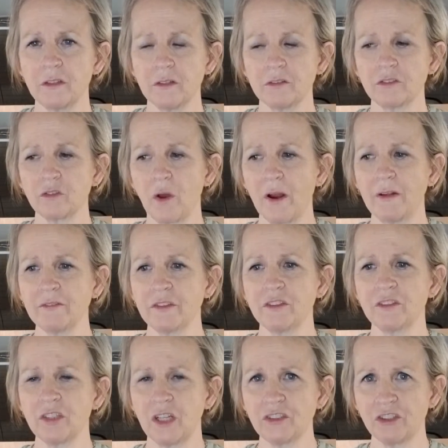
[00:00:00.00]
so I don't have
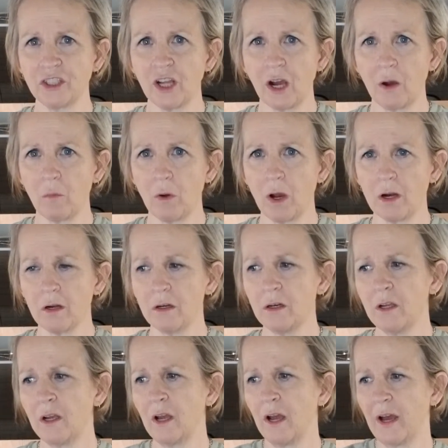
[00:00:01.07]
to touch any hot water.
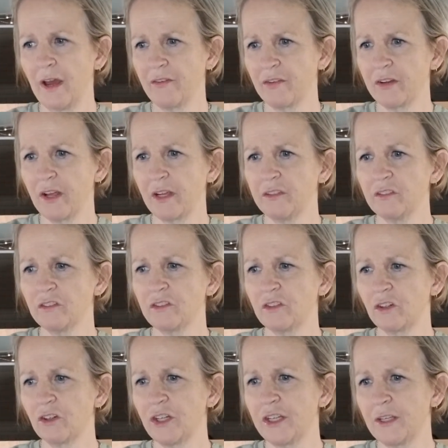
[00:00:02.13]
I have a nice
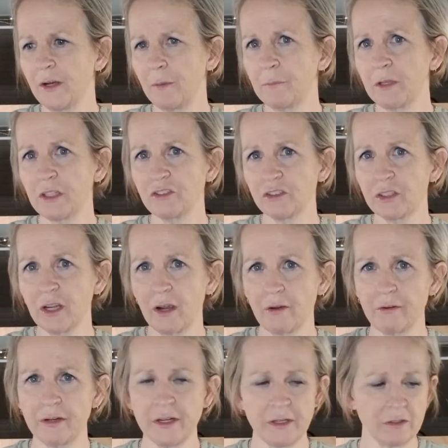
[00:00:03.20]
sturdy kitchen
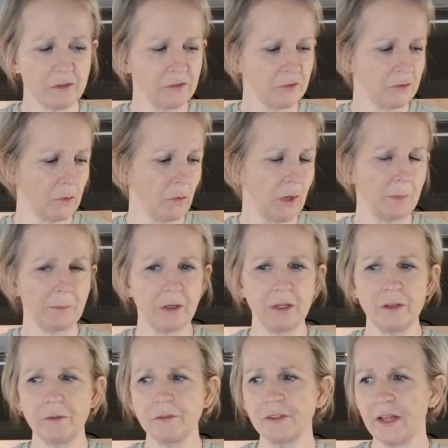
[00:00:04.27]
counter here, so I'm gonna
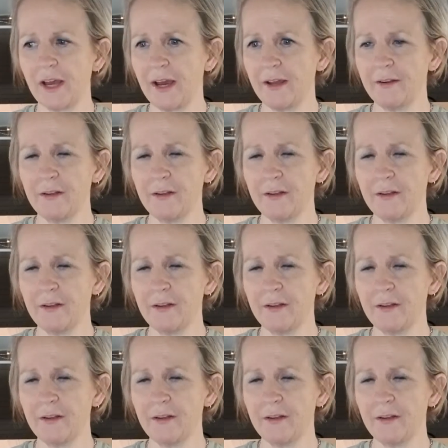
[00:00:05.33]
use that.